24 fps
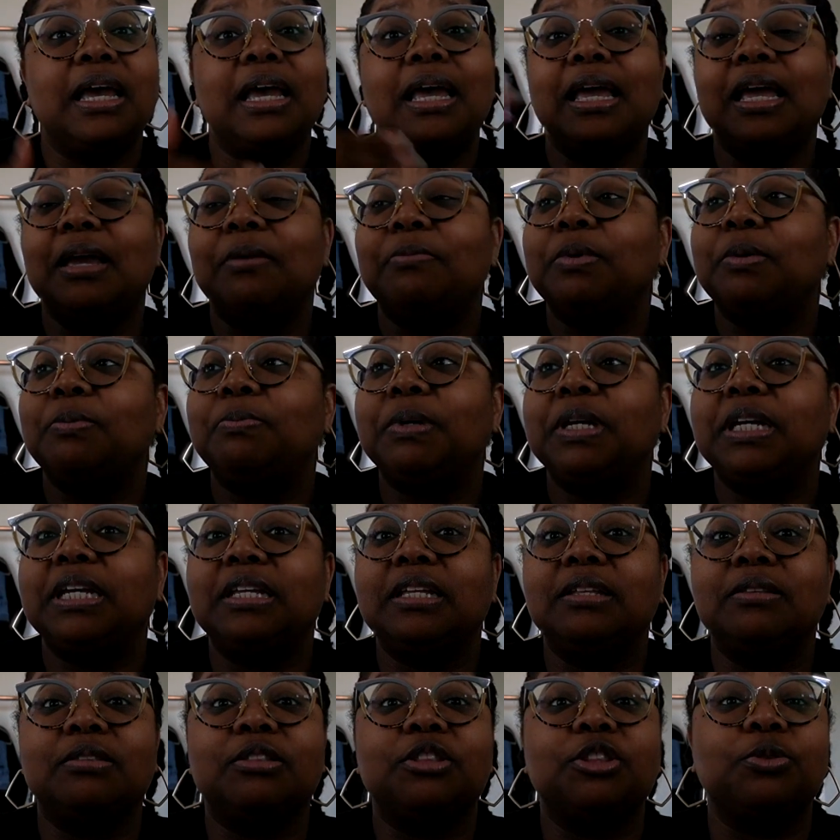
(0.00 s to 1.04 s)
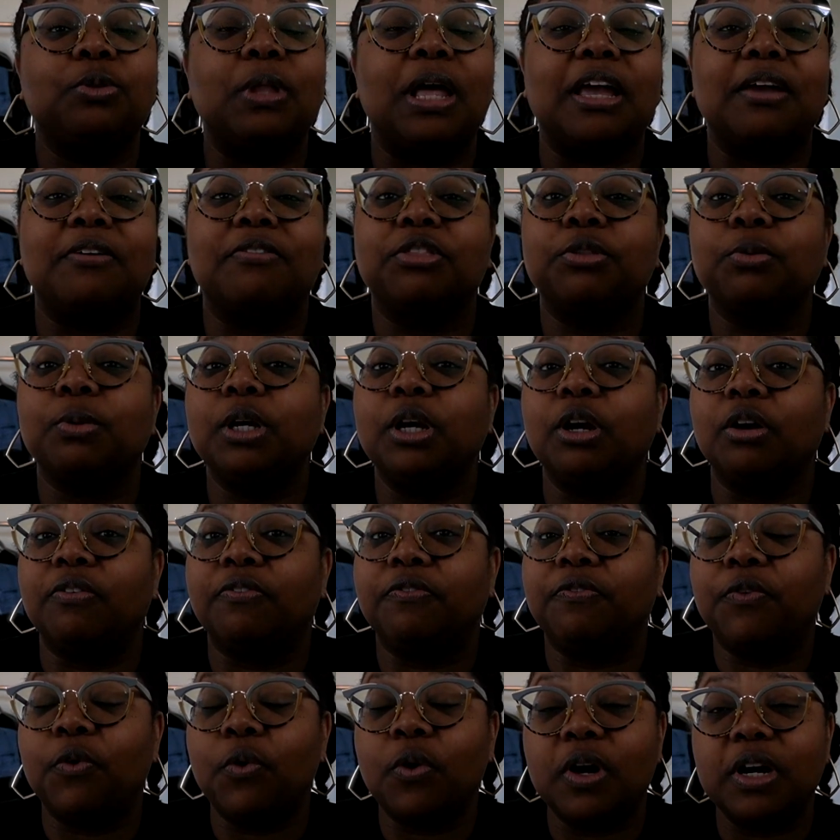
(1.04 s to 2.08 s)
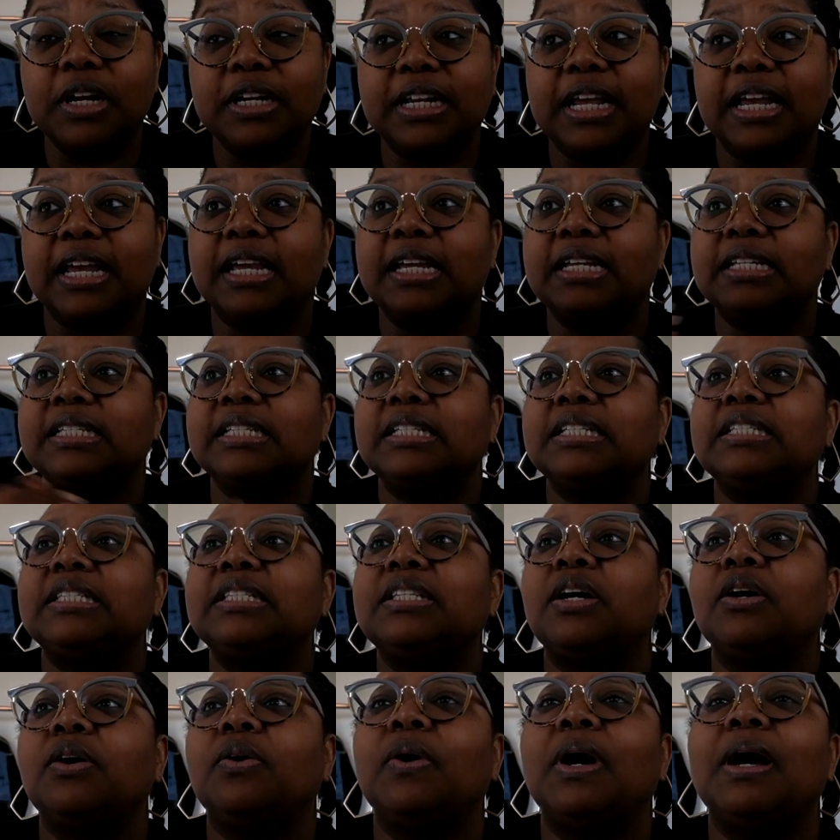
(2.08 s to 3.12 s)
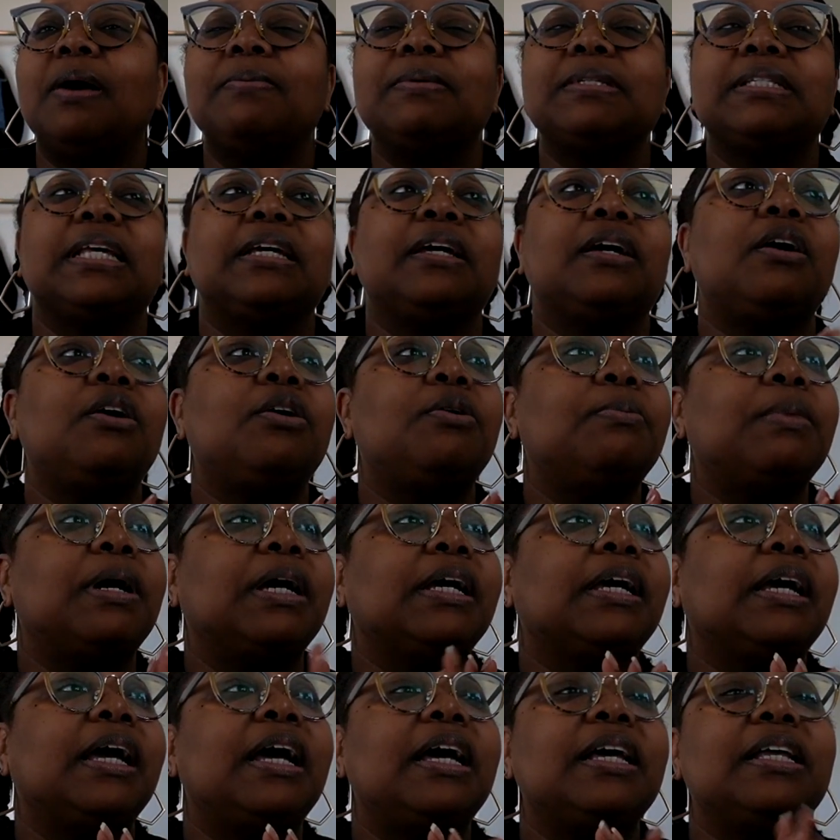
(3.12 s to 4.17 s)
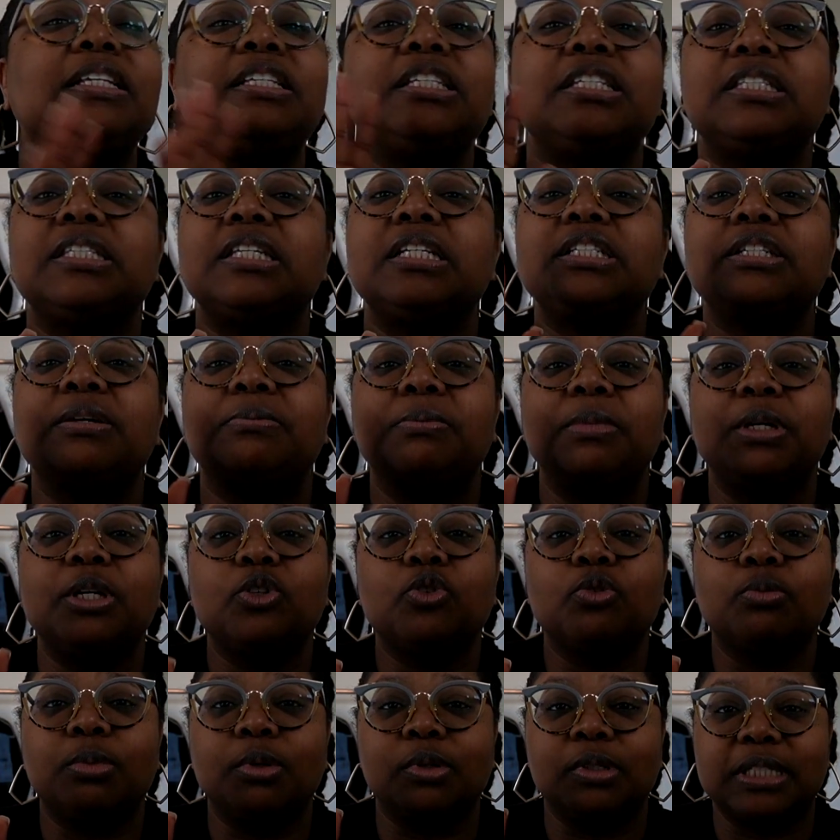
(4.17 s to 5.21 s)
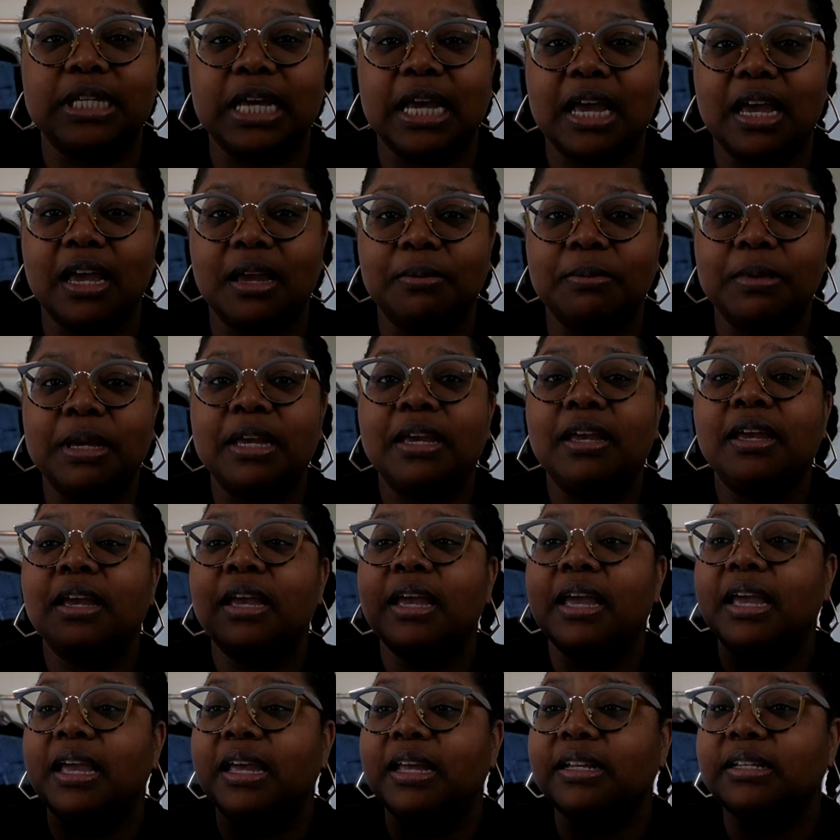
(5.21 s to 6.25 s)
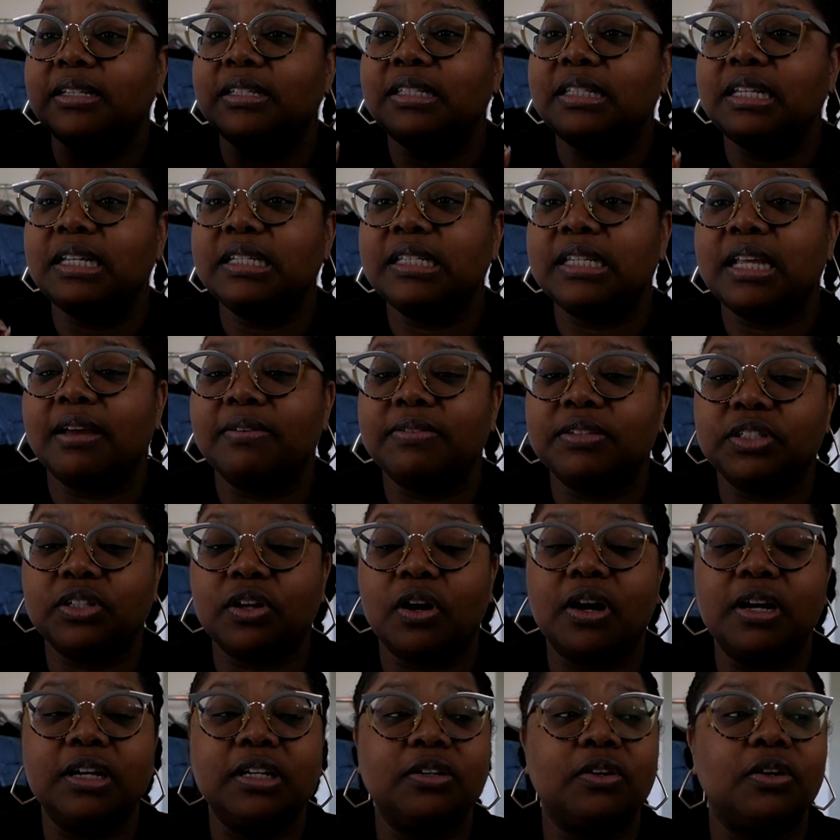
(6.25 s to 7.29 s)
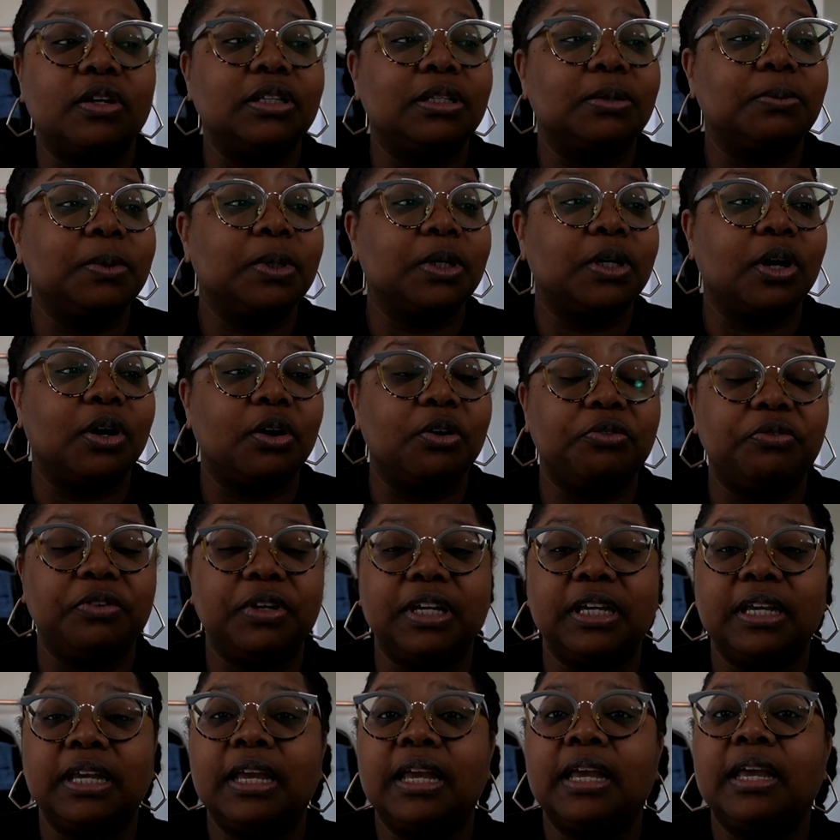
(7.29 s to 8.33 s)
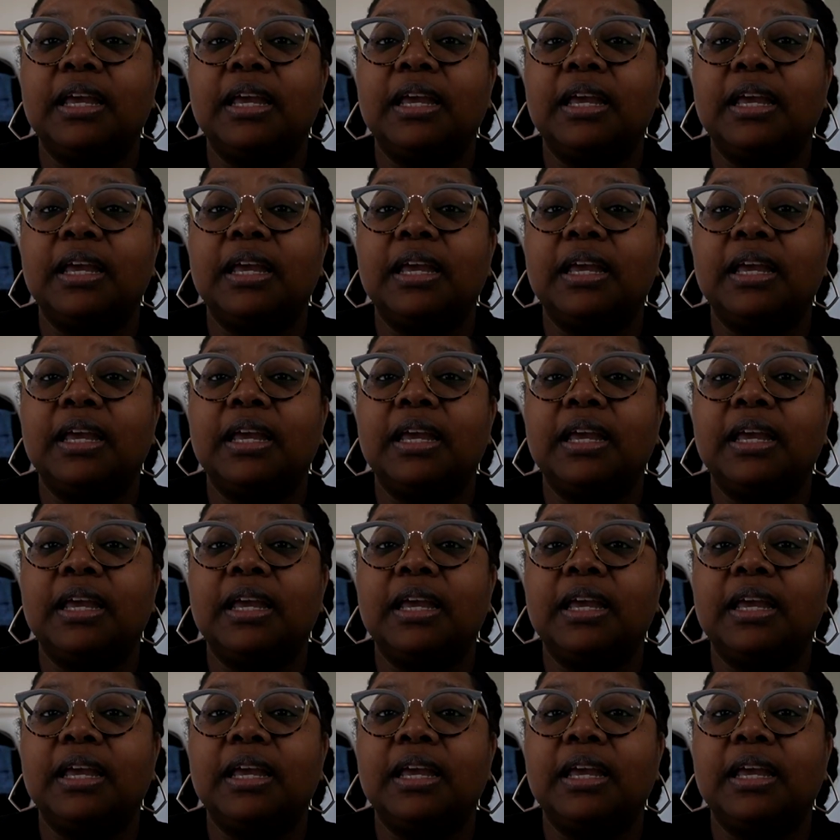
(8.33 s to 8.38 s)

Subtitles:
it would be like 3 or 4 days. And so I was like, oh my God, just such a miserable time. And since I've started on the Wegovy,